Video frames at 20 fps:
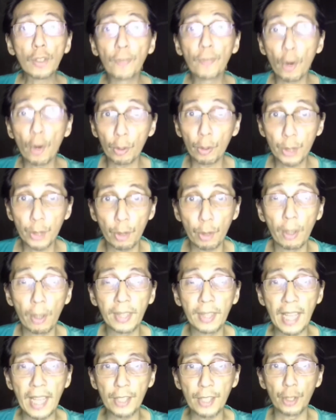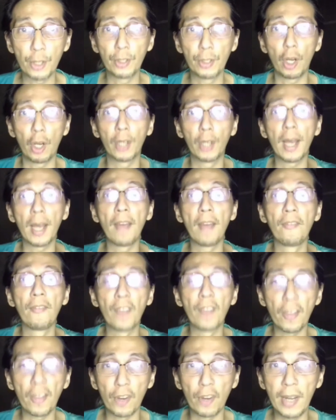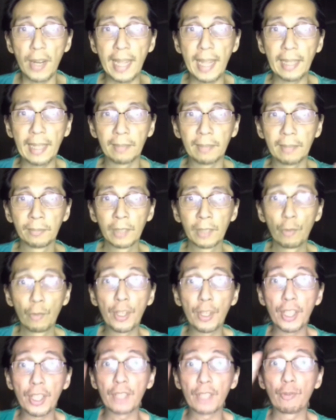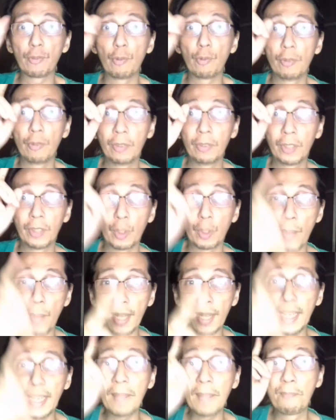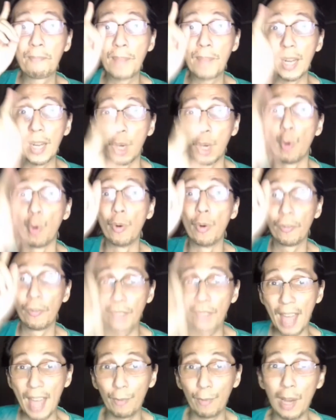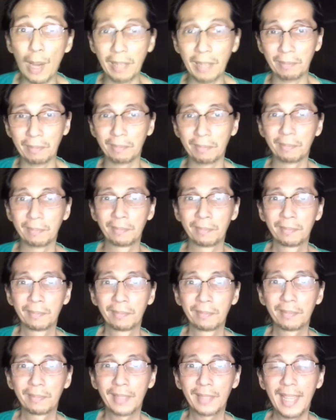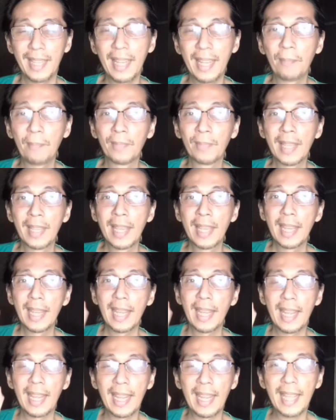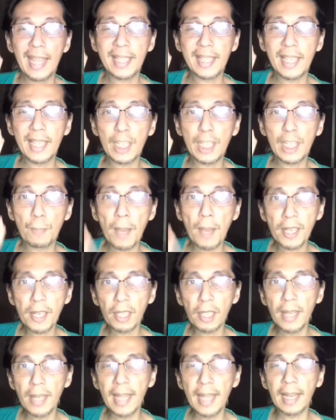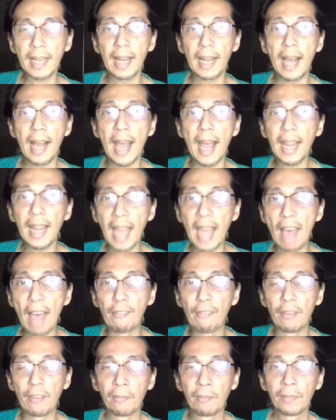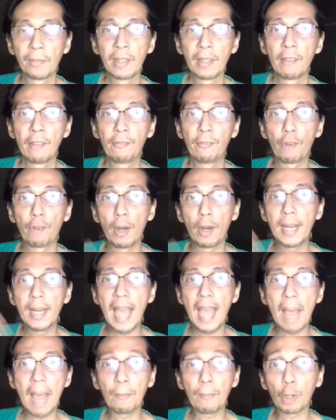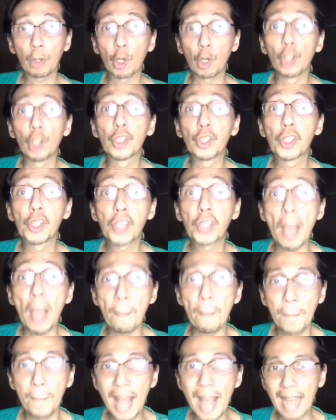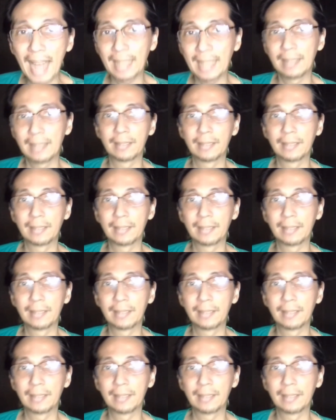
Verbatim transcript: focus your attention on another link which is directly below that one. Okay? It's a special link I have for an app called ShopBack.